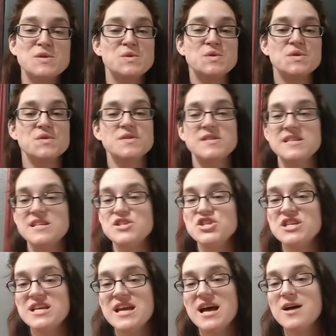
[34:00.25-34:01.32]
use your
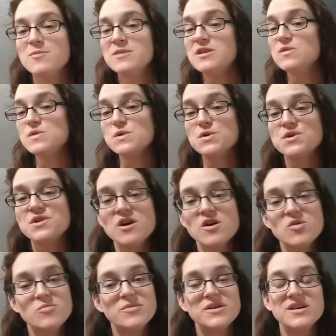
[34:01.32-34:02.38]
CGM, use your
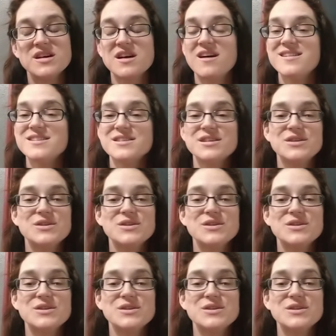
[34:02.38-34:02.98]
notebook, color